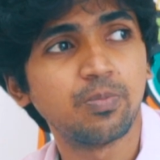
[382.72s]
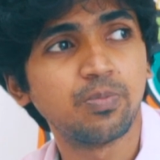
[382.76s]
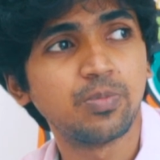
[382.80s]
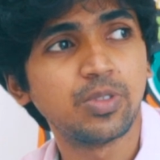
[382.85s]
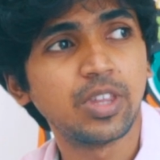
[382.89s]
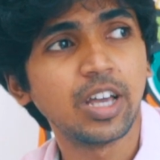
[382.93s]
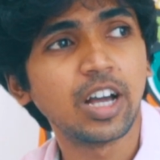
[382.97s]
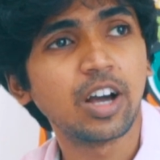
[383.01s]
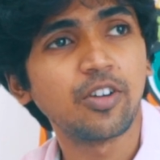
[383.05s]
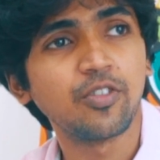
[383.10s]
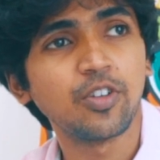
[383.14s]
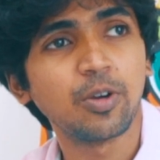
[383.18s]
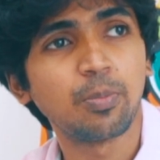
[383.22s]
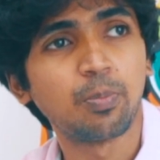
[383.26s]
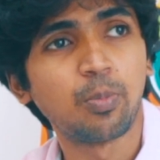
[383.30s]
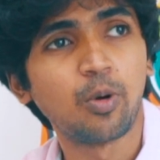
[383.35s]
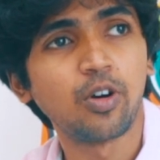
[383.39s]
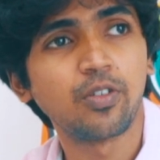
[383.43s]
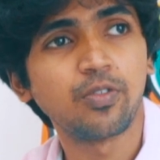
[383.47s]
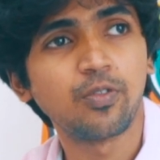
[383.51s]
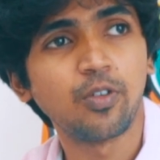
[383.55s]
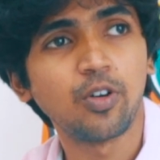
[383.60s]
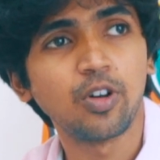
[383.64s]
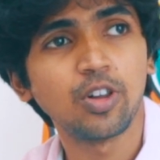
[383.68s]
Think of your
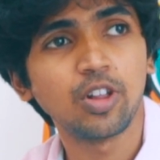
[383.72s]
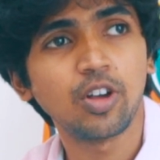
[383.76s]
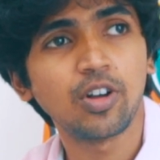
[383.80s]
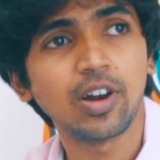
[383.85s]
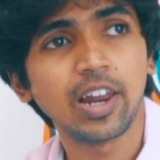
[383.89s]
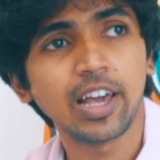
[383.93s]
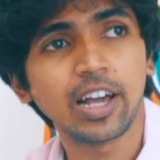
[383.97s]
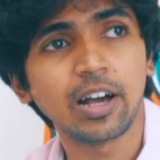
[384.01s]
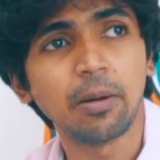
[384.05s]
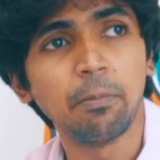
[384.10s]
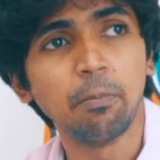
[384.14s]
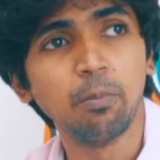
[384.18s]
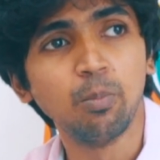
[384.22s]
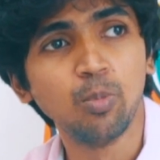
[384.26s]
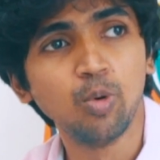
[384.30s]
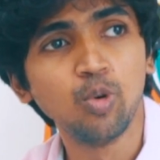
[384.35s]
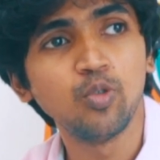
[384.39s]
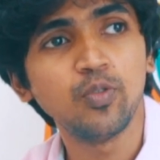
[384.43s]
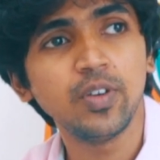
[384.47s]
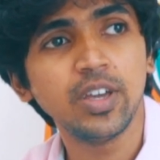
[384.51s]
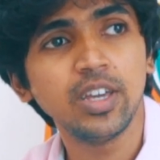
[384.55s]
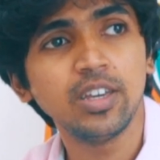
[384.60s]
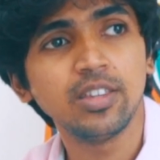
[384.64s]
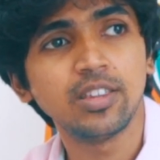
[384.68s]
portfolio like a
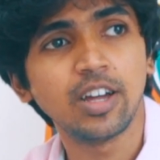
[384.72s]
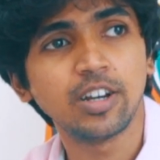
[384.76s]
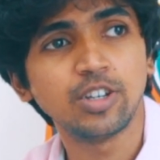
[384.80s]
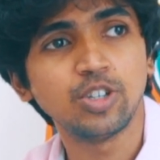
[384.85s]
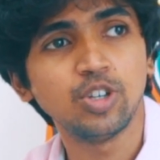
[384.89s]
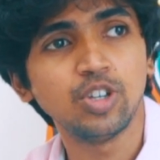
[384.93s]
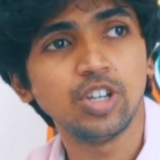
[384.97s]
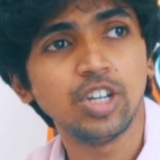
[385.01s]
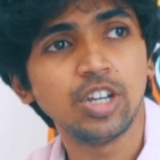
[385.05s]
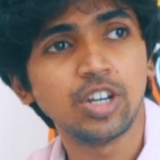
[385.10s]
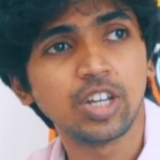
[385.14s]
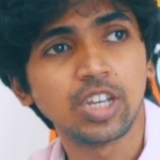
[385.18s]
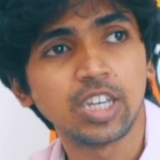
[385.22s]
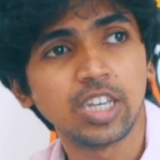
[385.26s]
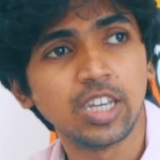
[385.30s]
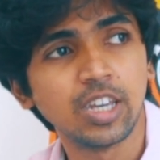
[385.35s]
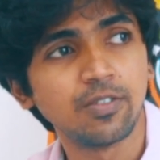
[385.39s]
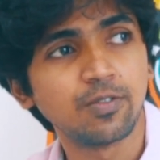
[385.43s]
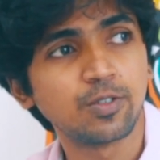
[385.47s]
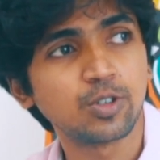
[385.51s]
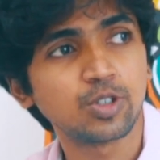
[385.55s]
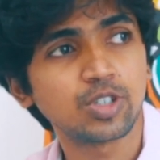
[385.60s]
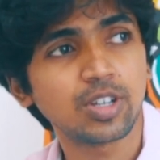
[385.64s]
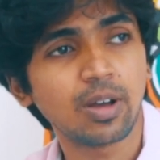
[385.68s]
movie that you need to
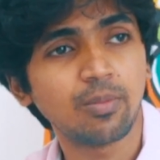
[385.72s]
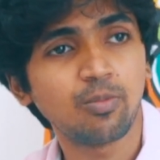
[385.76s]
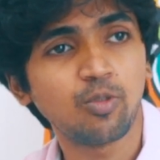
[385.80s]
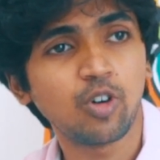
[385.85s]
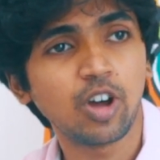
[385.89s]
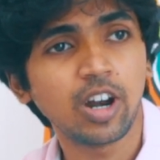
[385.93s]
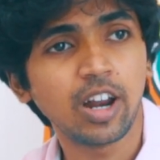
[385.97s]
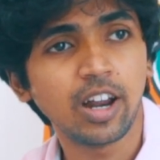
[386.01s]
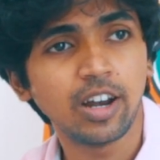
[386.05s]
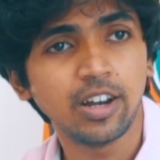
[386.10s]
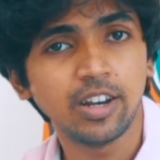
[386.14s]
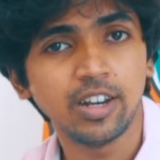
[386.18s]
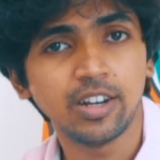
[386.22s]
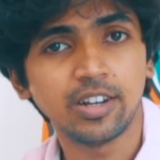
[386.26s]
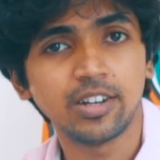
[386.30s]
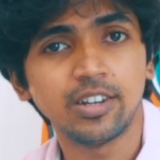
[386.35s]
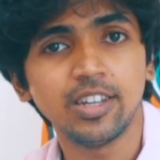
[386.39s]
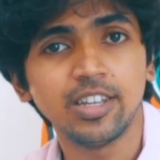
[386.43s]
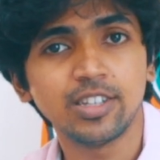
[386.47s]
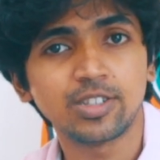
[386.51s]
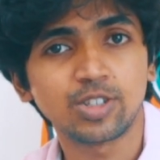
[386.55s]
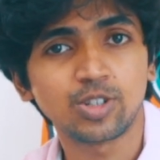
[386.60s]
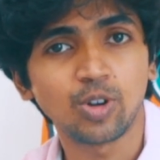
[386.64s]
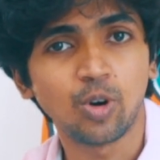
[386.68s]
give to someone, and it
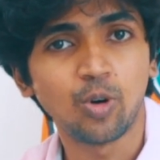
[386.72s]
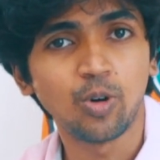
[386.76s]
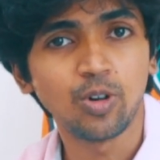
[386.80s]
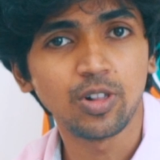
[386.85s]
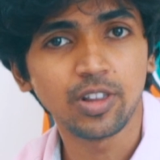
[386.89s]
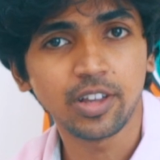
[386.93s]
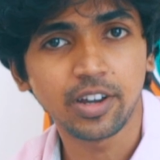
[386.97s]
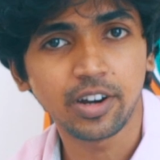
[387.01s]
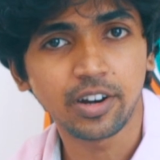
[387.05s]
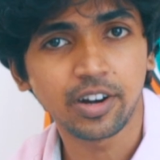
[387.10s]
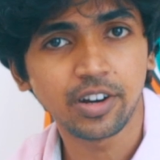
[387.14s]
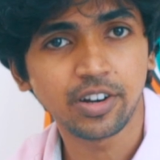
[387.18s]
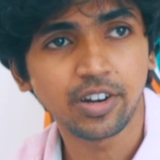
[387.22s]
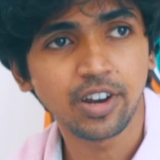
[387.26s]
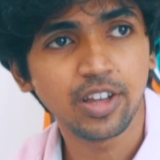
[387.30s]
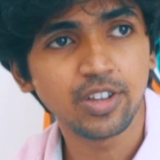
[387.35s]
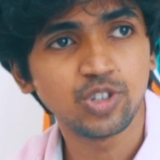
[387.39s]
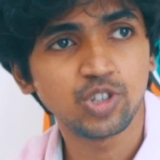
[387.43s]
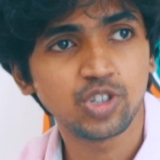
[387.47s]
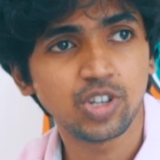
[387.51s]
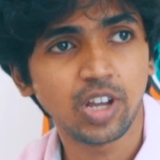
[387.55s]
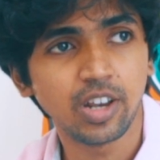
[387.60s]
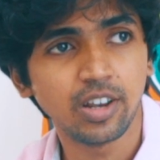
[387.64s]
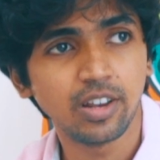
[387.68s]
needs to hold their
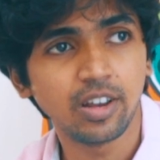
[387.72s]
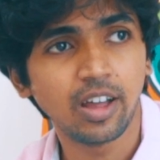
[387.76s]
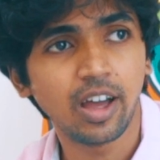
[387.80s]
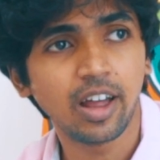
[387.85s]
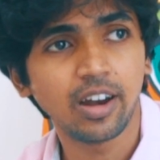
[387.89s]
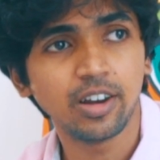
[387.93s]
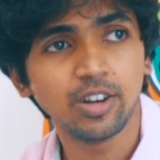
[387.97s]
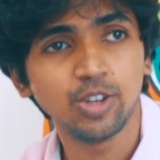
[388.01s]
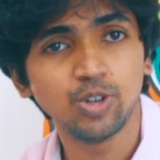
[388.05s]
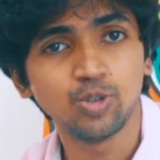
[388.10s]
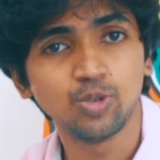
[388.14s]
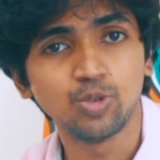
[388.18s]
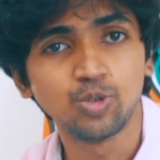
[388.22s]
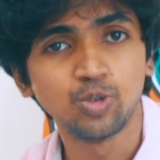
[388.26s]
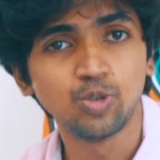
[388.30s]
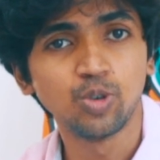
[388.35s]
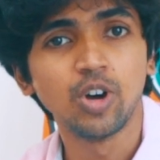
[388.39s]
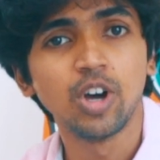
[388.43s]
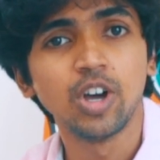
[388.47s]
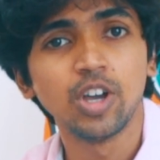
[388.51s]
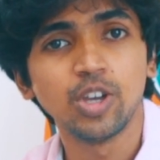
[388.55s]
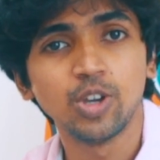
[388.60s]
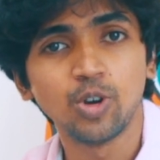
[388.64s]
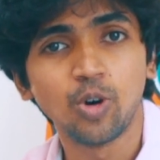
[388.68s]
attention. And
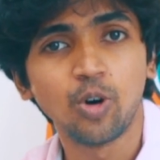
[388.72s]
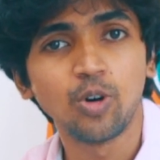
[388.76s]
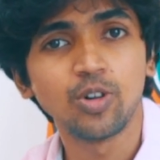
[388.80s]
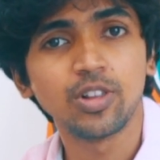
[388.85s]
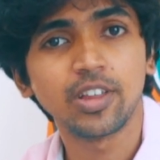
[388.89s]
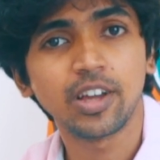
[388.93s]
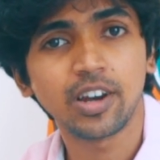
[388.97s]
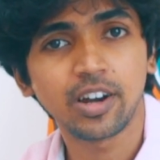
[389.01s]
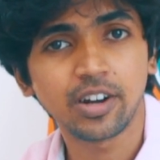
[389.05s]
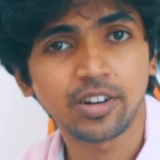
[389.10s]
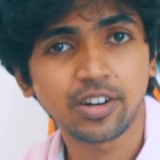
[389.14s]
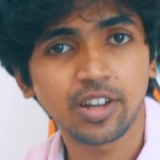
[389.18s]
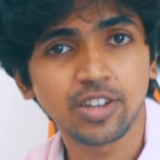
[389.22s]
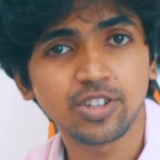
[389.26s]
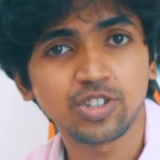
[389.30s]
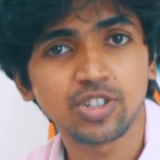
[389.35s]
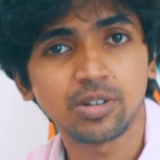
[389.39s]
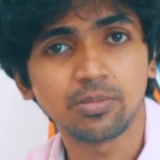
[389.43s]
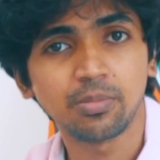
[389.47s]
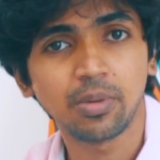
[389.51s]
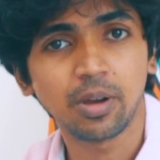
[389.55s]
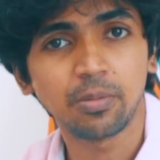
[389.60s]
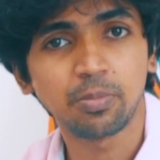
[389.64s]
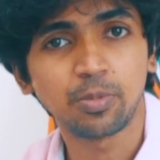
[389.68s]
you hold their
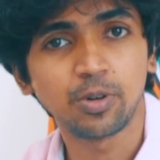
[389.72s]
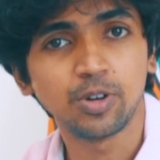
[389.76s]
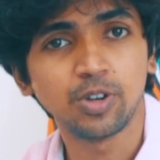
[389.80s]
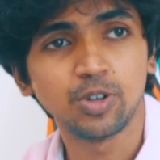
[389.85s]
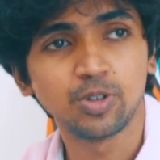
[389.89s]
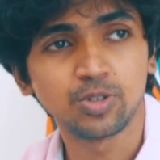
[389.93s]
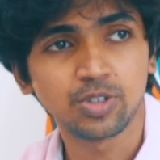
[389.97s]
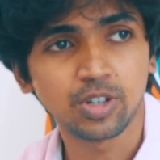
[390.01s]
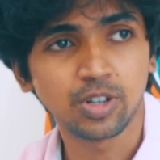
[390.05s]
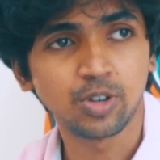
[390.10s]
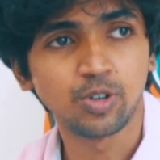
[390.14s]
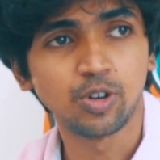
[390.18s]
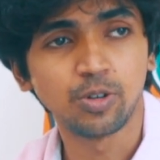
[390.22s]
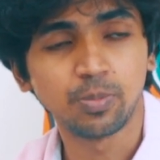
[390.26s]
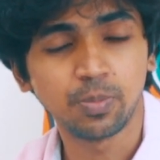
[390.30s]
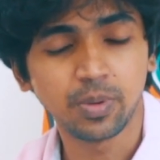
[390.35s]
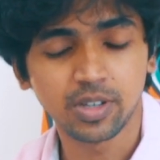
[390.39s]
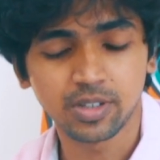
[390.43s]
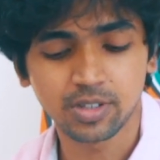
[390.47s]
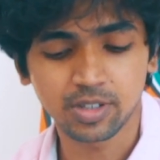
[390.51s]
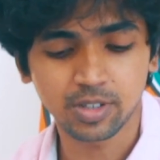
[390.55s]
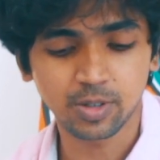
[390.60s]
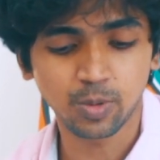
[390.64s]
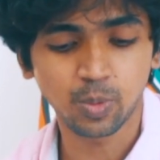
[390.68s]
attention by producing good
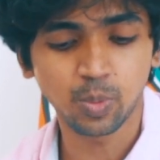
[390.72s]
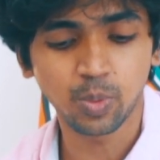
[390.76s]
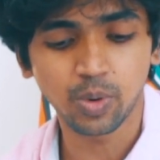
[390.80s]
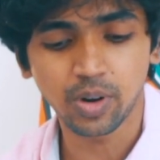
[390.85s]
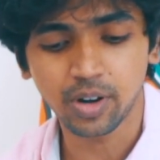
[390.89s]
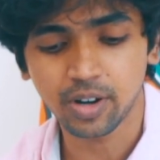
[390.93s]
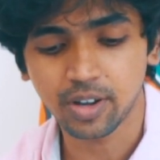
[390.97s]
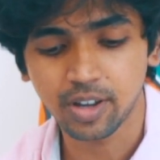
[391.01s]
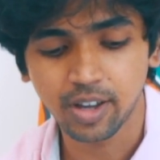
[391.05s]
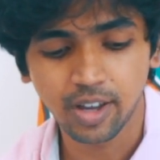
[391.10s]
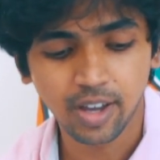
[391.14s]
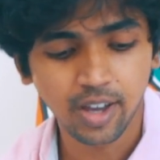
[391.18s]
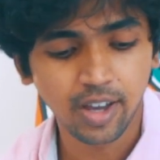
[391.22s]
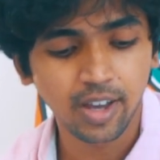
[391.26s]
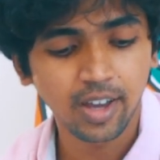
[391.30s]
pieces of work.